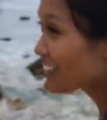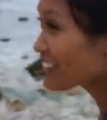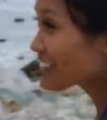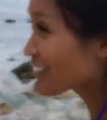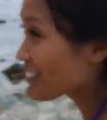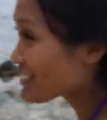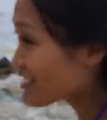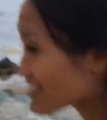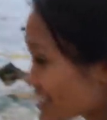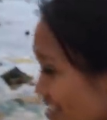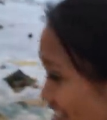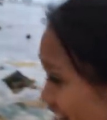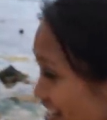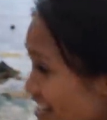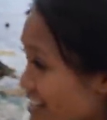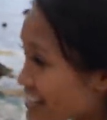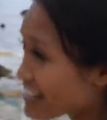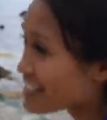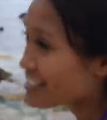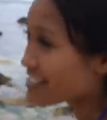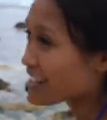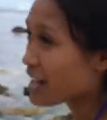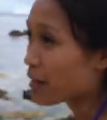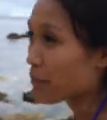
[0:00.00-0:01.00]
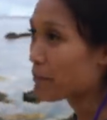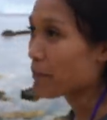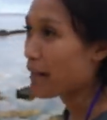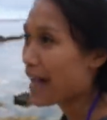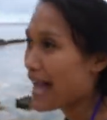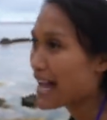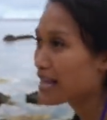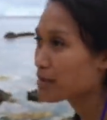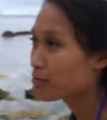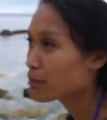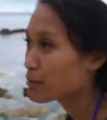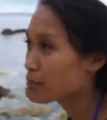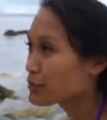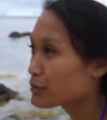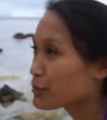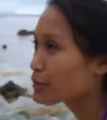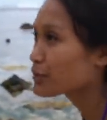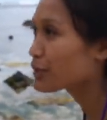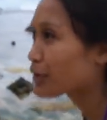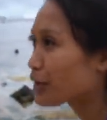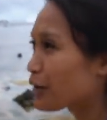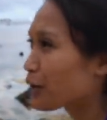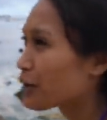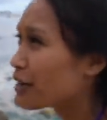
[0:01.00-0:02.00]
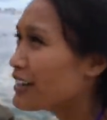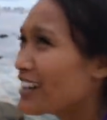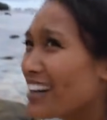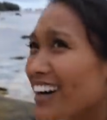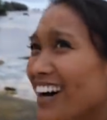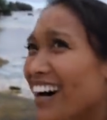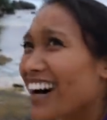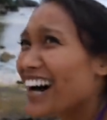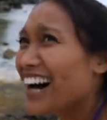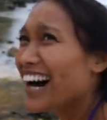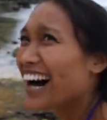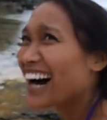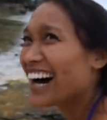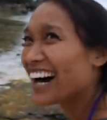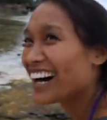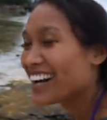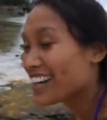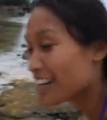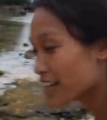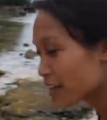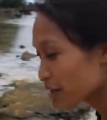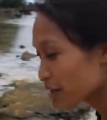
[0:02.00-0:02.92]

I'm just saying it's not Magpupungko. What is it?